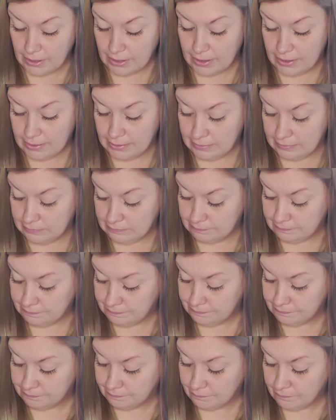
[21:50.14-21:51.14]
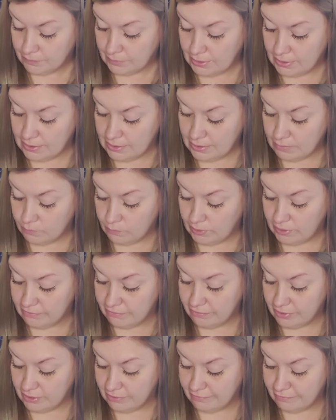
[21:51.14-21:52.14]
um, and then a
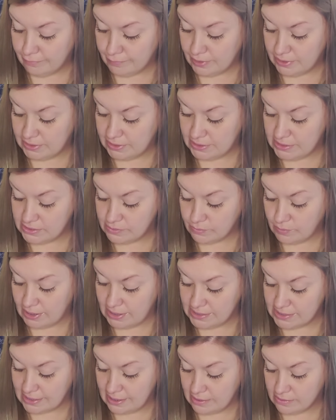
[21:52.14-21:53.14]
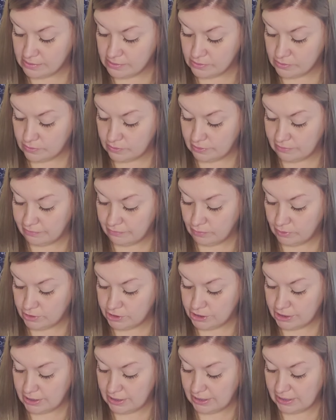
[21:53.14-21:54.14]
windfall of abundance, wise counsel, good
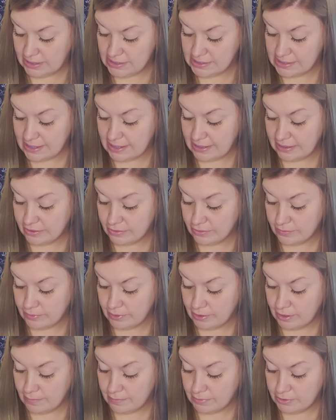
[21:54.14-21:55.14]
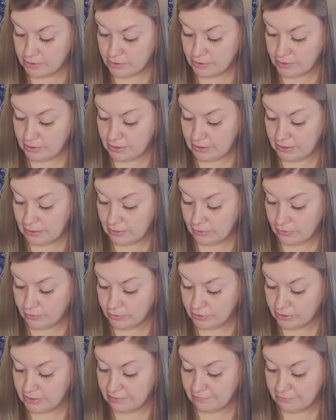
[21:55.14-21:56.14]
fortune, an exciting career opportunity, a
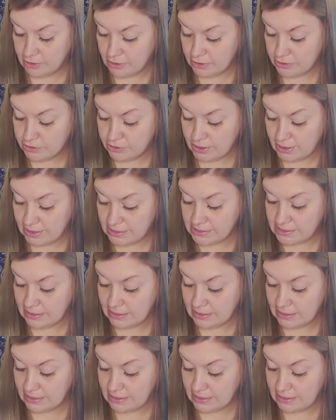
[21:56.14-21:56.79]
lucrative contract,